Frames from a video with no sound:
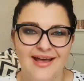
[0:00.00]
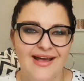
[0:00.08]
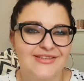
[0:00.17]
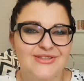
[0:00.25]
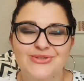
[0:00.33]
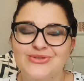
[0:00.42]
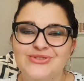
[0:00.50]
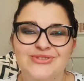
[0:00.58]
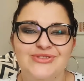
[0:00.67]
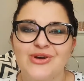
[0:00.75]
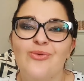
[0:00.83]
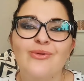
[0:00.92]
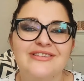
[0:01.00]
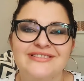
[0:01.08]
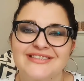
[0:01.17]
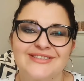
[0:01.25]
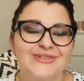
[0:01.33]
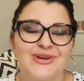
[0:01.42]
And you don't
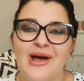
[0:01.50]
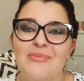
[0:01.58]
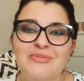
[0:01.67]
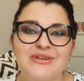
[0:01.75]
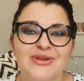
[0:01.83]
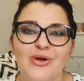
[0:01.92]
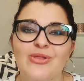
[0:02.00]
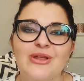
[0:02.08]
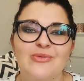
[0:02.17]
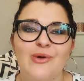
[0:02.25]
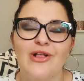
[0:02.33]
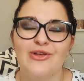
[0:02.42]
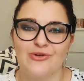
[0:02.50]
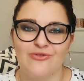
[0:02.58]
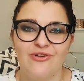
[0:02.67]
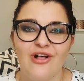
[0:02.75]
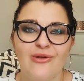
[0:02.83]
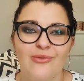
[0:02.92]
want it to happen only while you're
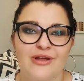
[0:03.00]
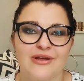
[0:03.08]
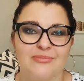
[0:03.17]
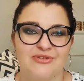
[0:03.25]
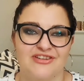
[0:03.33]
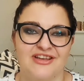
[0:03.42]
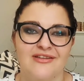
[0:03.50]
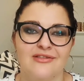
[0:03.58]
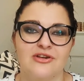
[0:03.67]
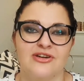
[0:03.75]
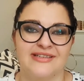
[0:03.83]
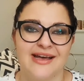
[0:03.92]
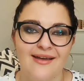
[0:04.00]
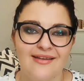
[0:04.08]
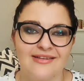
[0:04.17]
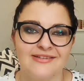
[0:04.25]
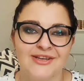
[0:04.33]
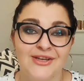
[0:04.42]
following a particular
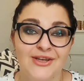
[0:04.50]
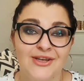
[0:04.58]
diet.